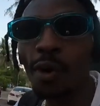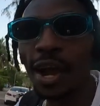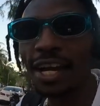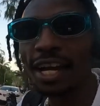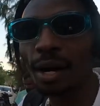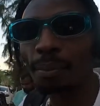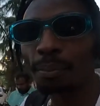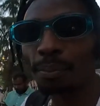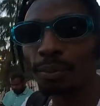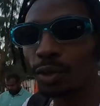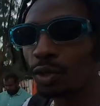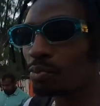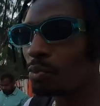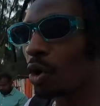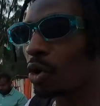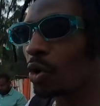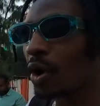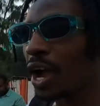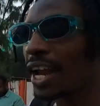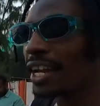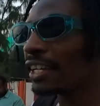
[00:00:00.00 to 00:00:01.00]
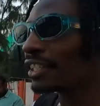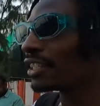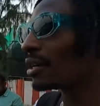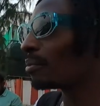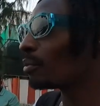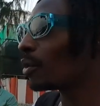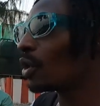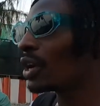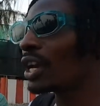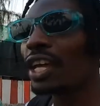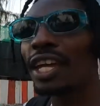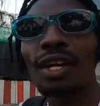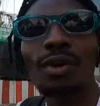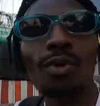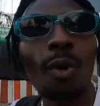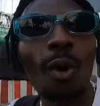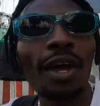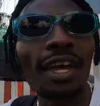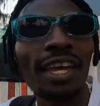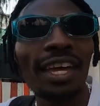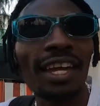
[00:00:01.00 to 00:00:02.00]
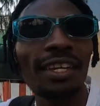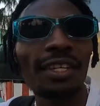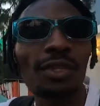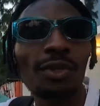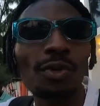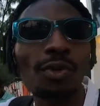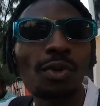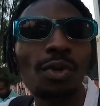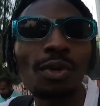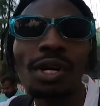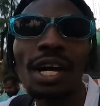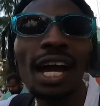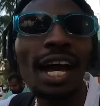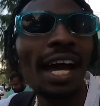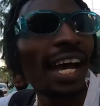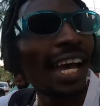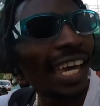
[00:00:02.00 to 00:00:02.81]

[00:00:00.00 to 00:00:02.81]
wake up tomorrow early in the morning walking to